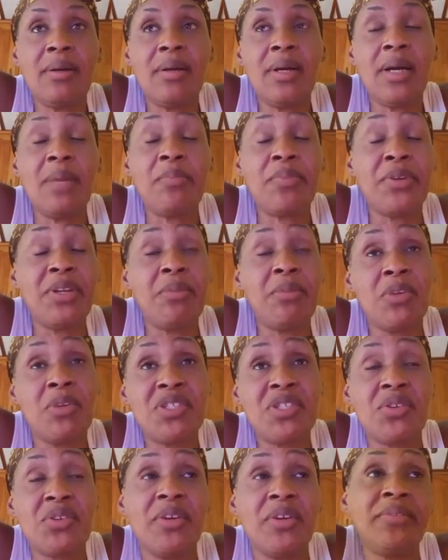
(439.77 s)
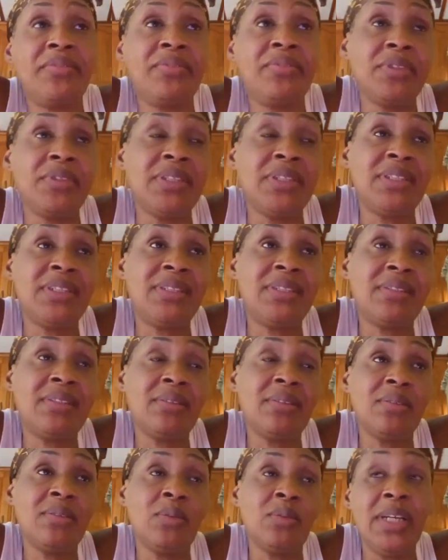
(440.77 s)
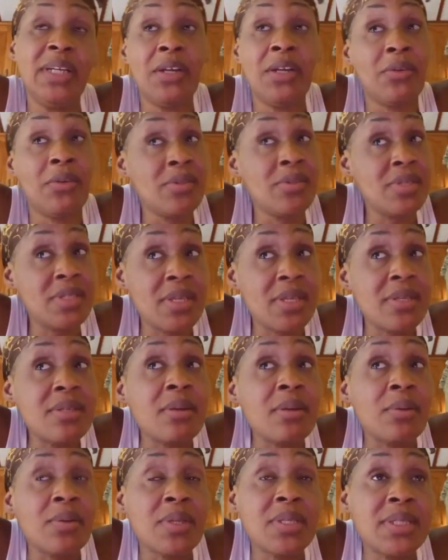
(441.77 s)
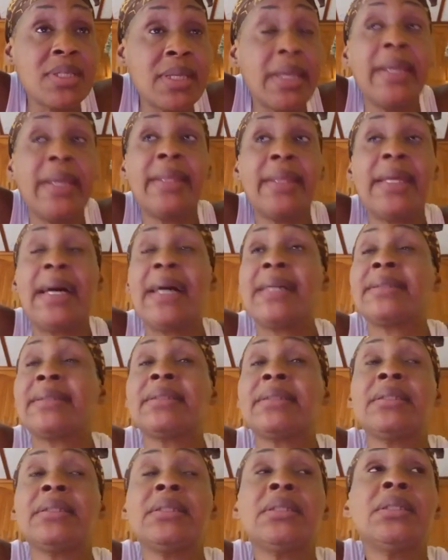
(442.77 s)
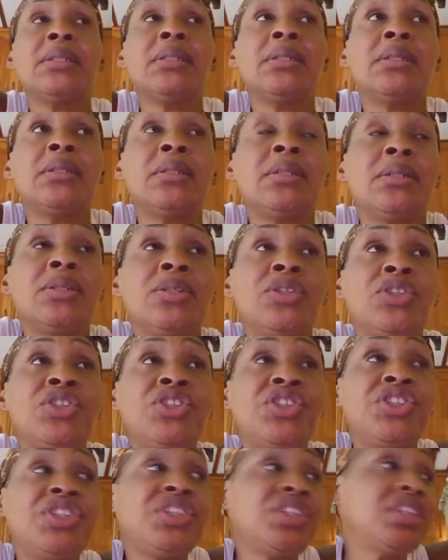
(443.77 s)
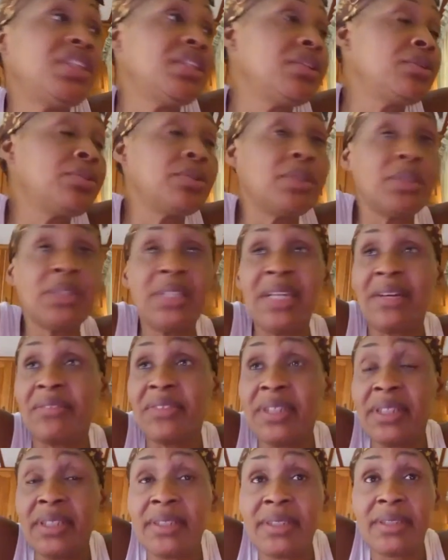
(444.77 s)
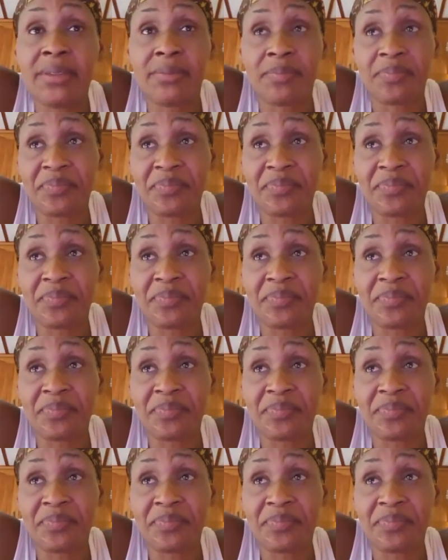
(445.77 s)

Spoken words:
I pretty much saw a footage where her own sister was saying that she could not have kids